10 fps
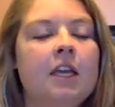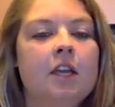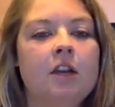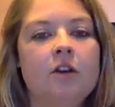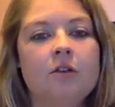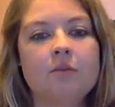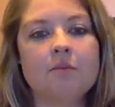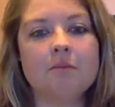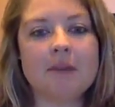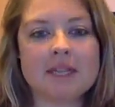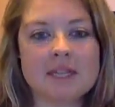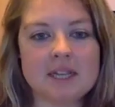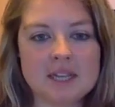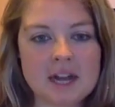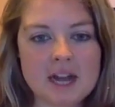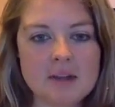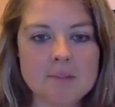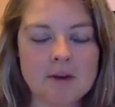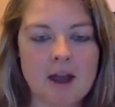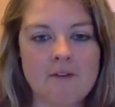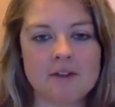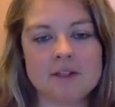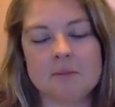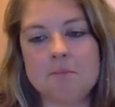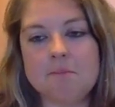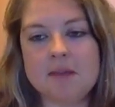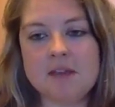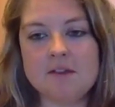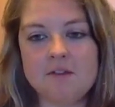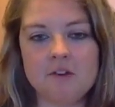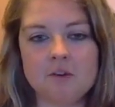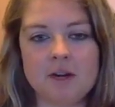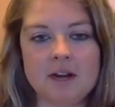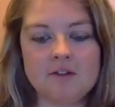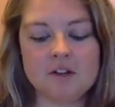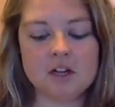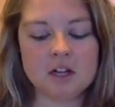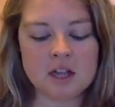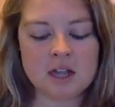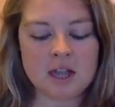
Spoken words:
you know, mixing it up or having some beef or whatever?